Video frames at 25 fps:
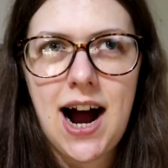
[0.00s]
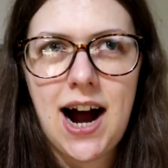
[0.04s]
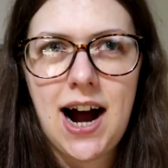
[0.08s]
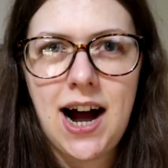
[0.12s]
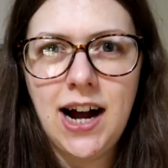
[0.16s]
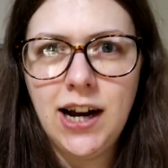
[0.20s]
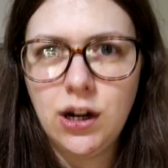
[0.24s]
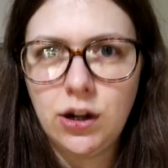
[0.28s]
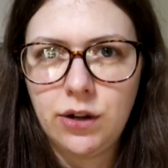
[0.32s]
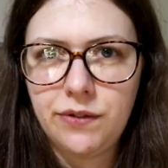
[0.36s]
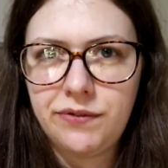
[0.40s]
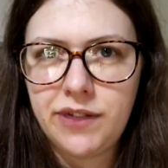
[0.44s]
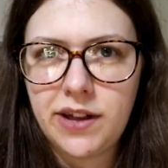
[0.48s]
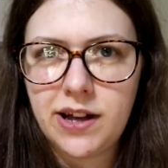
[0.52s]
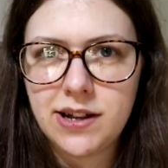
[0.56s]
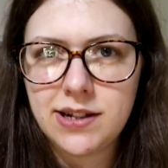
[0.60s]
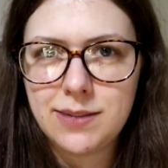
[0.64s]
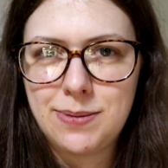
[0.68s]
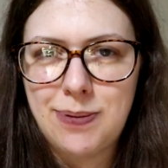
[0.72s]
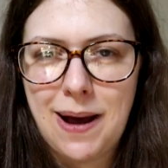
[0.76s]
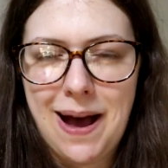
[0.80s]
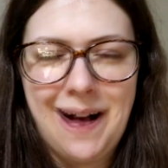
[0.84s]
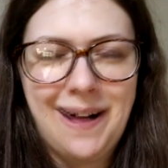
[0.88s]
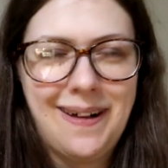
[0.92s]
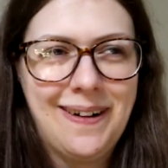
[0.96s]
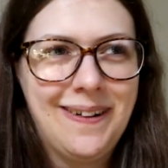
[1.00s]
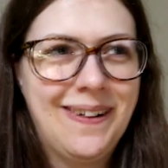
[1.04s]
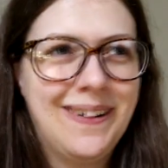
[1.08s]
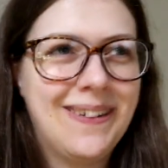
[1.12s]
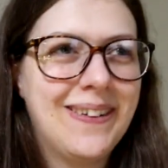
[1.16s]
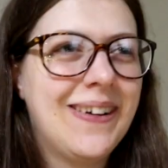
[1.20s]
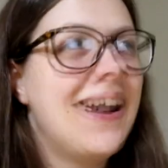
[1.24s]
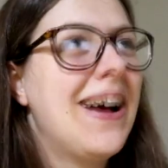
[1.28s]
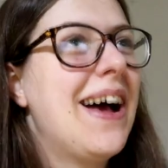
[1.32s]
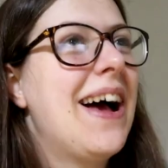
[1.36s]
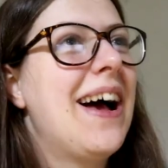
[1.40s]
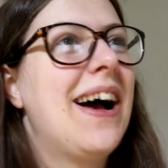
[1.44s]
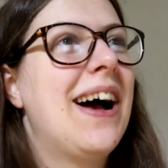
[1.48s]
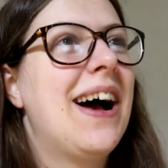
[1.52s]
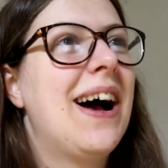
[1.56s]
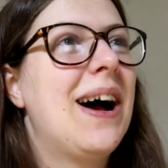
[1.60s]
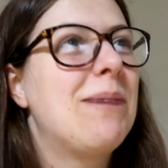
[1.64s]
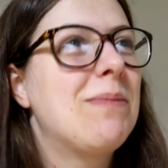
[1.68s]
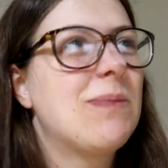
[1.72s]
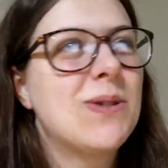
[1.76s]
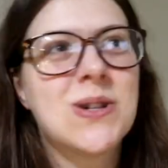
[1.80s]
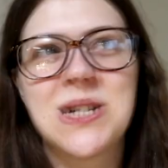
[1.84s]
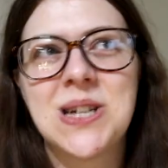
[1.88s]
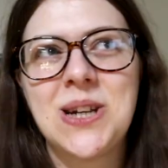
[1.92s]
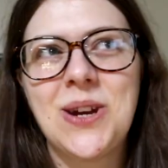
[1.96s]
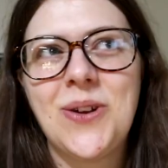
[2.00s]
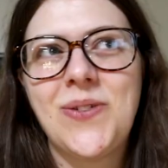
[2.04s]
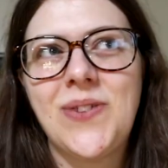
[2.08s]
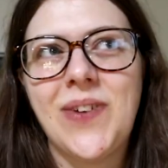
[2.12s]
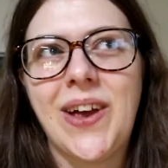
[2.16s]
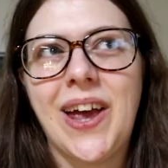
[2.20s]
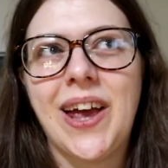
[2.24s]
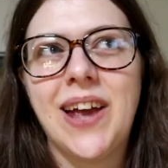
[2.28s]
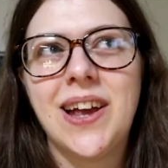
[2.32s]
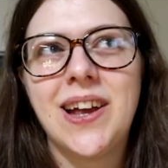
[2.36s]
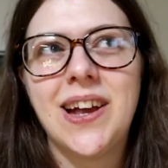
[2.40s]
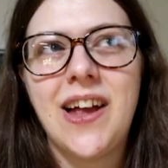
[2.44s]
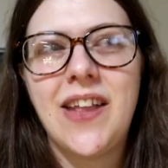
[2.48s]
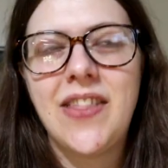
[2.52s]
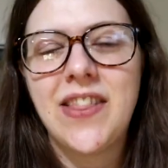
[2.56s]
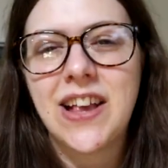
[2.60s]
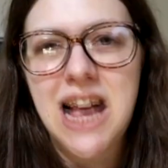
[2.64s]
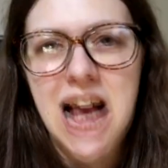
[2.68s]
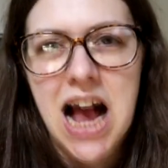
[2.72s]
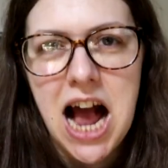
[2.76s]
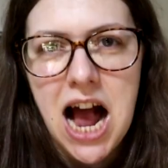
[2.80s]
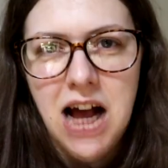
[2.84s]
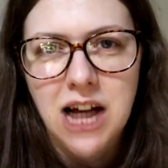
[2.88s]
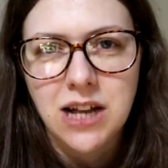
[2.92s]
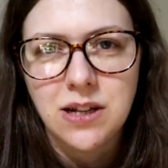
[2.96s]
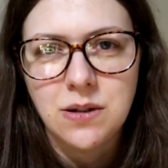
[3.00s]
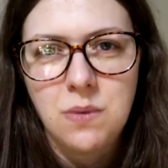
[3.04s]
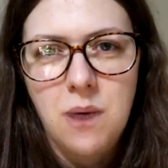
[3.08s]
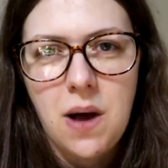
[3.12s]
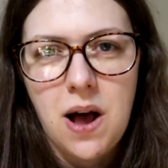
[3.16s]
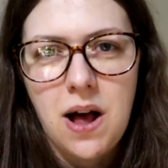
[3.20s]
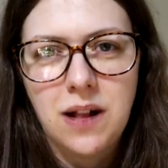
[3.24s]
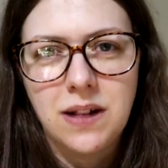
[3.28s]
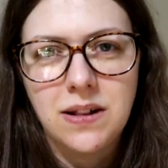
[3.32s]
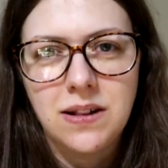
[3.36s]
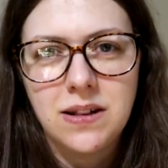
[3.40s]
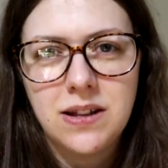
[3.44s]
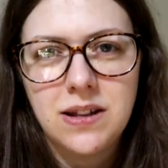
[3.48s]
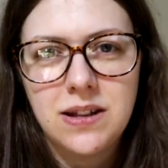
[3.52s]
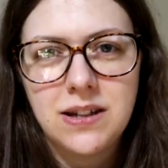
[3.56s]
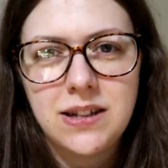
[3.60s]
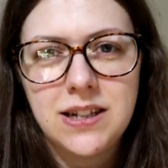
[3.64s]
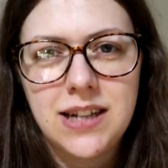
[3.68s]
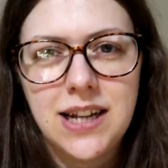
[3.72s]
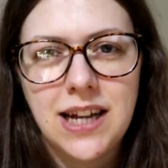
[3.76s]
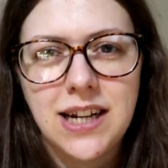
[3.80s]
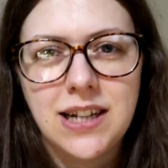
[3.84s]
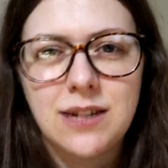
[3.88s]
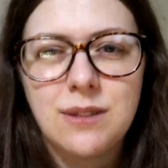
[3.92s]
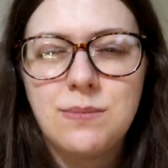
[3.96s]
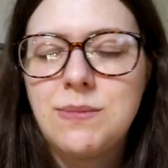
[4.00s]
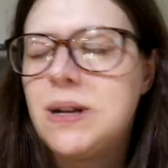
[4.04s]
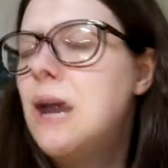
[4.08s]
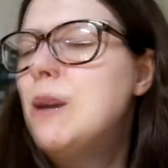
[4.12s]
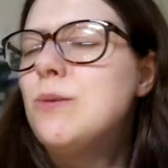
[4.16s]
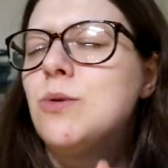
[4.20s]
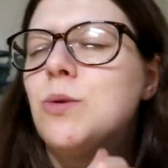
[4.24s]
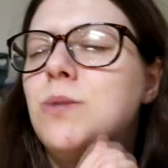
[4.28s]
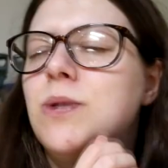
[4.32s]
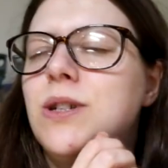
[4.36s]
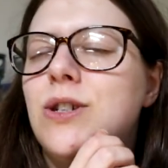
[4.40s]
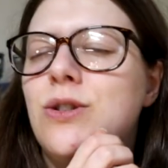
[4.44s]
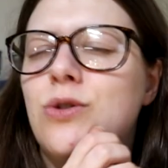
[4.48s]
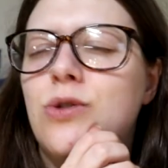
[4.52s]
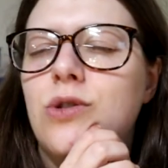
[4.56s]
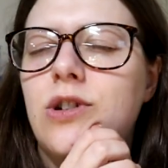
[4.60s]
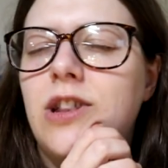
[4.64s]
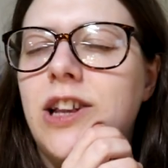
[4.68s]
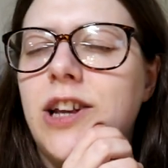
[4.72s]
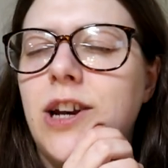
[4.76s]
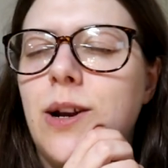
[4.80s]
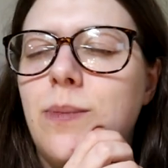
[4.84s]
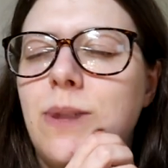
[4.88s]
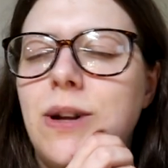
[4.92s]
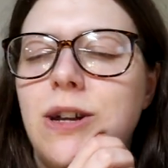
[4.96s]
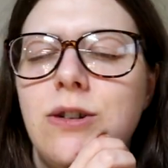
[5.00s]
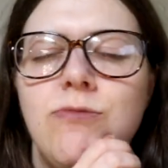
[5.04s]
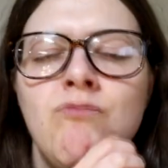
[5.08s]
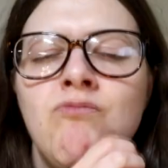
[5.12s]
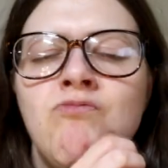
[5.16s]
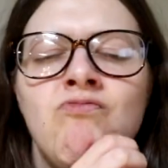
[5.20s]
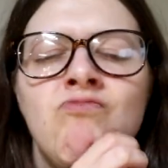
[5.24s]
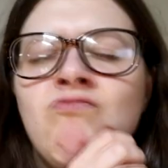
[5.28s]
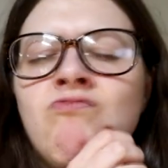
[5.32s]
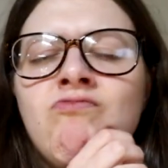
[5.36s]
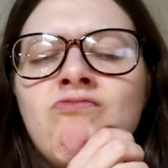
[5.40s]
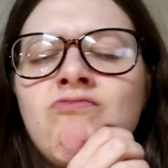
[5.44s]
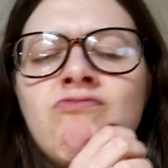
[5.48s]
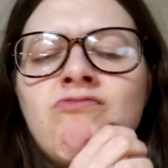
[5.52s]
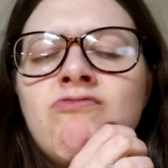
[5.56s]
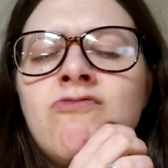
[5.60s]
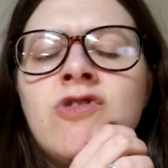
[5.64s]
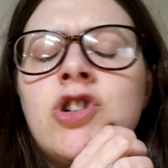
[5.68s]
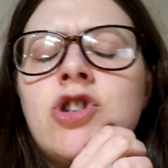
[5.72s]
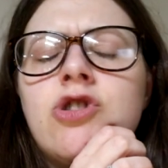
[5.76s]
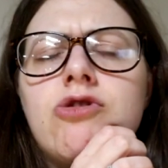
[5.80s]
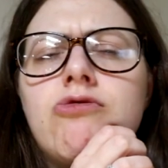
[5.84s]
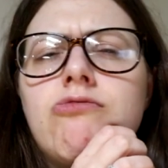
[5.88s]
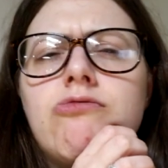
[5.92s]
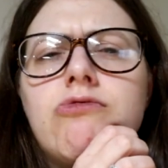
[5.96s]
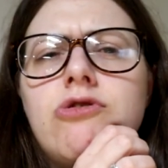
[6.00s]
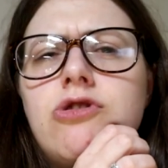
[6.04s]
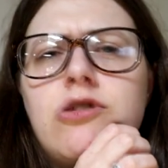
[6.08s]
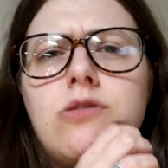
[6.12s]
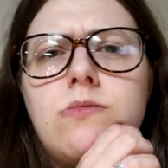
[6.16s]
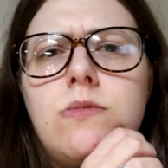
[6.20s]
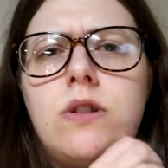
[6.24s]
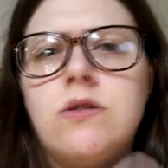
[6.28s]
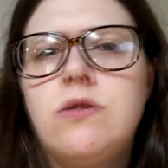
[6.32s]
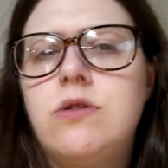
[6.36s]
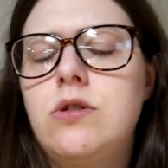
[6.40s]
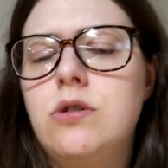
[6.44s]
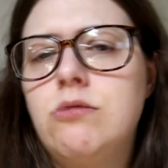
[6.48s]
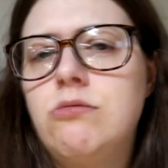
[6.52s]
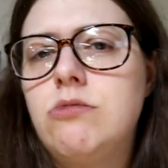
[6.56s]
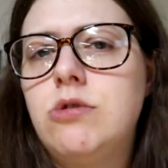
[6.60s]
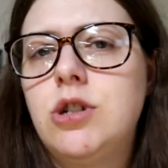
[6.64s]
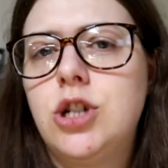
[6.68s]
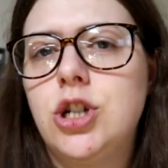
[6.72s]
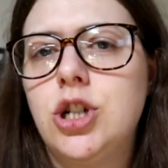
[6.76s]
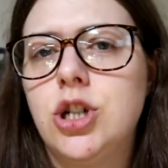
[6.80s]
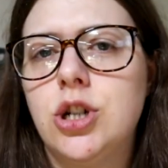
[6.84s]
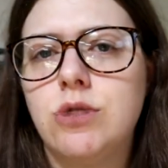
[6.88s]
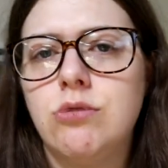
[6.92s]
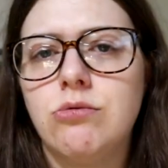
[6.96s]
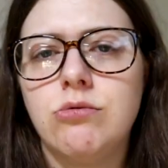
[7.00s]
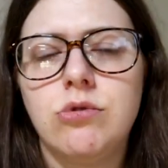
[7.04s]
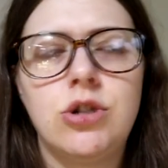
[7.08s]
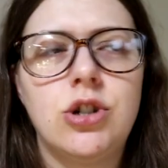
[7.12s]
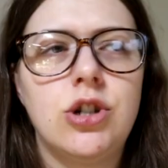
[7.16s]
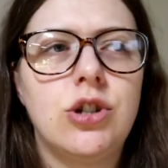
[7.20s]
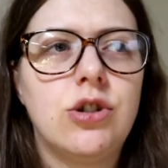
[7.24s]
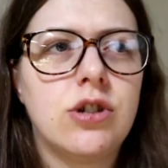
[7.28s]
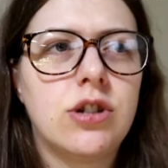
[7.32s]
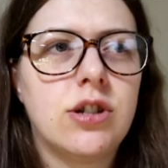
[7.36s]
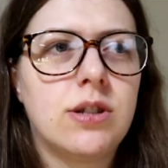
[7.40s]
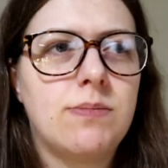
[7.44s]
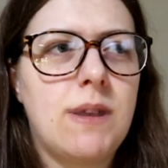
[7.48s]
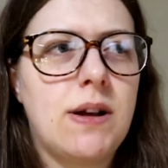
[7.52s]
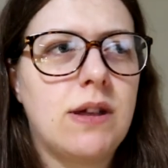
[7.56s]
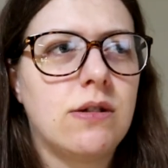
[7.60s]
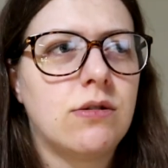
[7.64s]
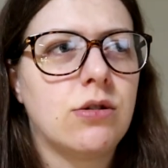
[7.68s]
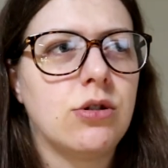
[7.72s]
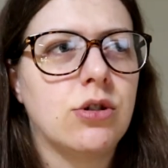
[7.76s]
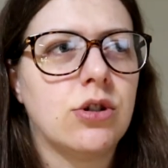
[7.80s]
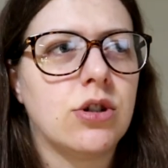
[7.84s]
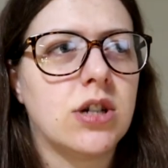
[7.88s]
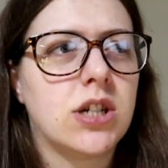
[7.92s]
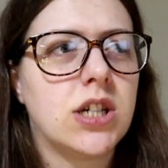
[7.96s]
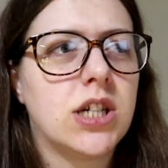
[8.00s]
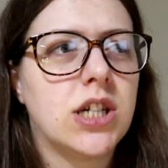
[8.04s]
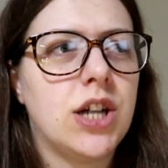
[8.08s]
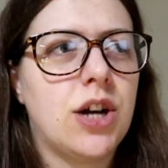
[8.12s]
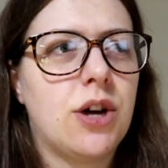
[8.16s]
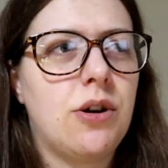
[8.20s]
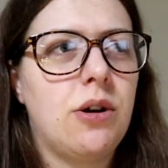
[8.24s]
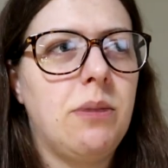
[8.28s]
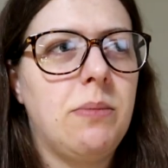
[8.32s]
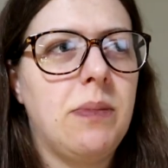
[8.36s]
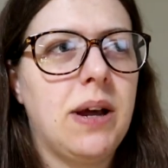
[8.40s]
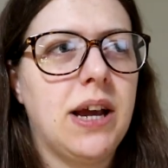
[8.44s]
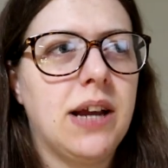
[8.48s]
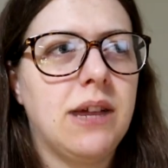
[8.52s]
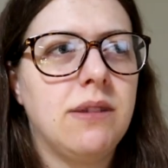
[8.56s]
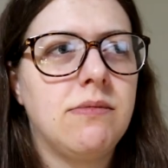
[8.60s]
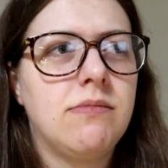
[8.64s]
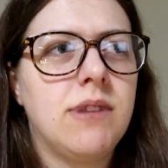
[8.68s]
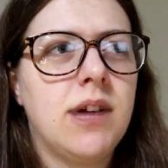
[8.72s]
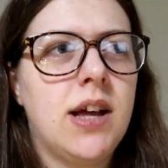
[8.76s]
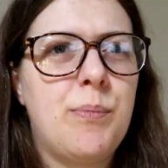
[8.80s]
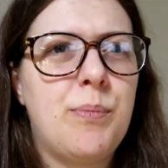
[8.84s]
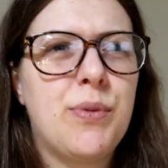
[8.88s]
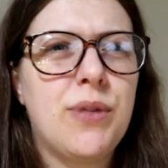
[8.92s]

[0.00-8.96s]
I love that smell. Bloody love it. And the cat as well. Like sometimes we'll be snuggling, I'll be like, oh, she smells so cute. She just smells good, you know what I mean?